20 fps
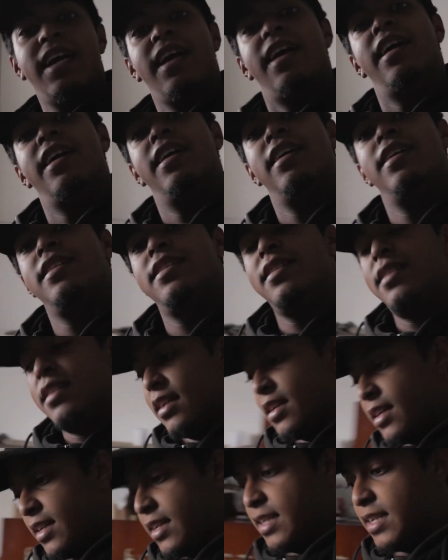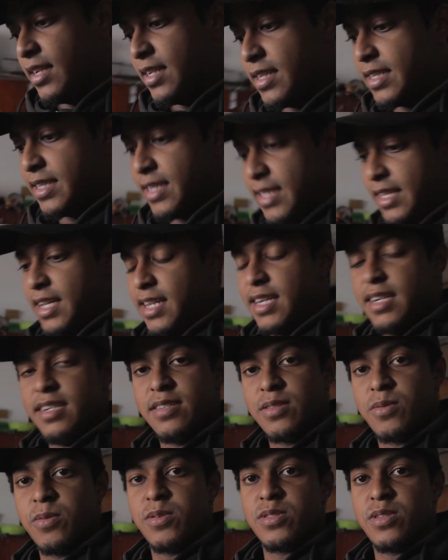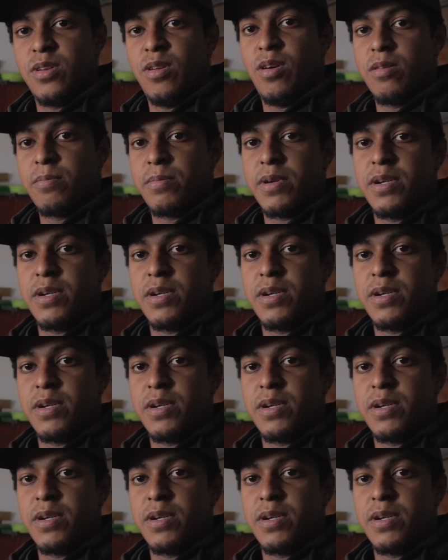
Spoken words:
and yeah, it was a long